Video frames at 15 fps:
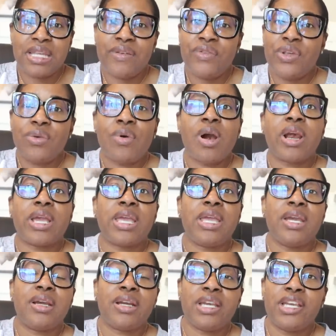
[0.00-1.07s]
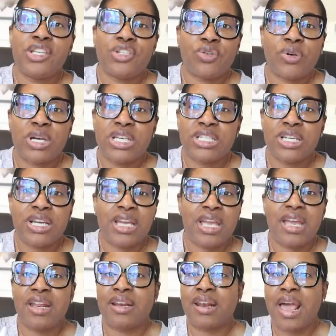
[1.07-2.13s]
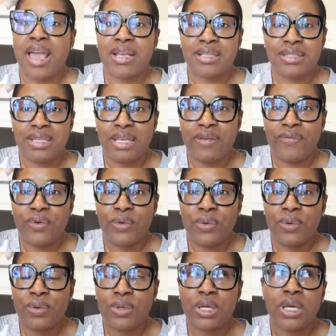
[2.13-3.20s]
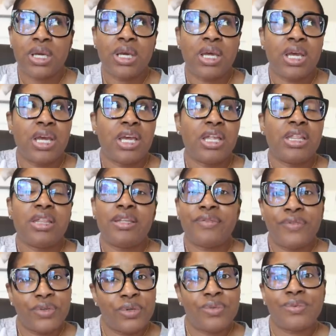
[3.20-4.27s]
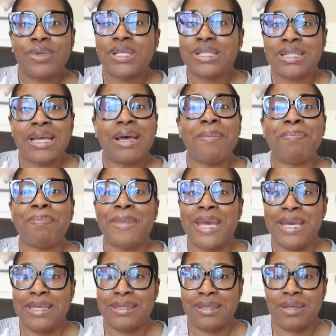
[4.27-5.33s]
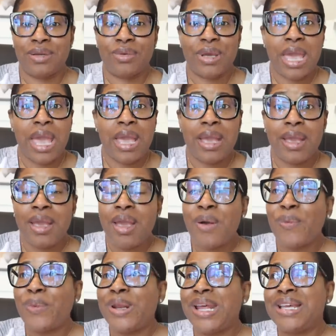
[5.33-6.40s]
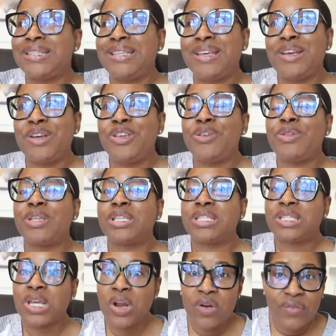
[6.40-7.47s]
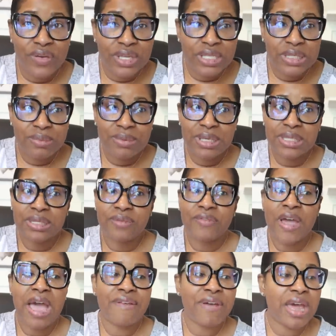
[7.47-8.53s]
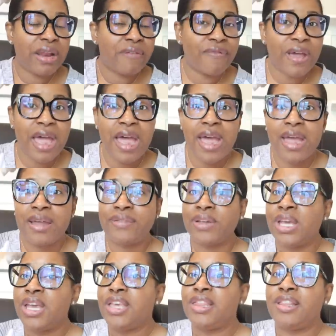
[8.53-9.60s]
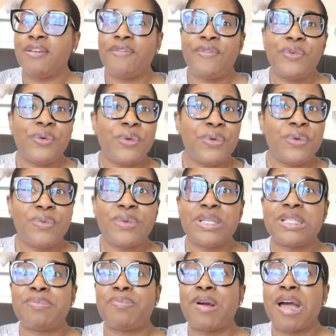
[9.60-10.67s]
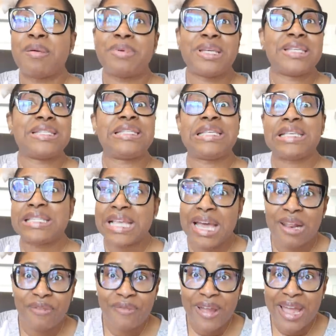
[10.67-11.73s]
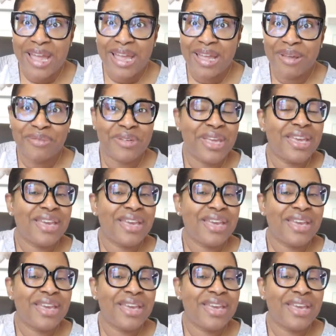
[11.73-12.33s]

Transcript: If you are here in Georgia and like seafood, the food was amazing, okay? When I tell you the service was 5 out of 5, the food was probably a 6 out of 5.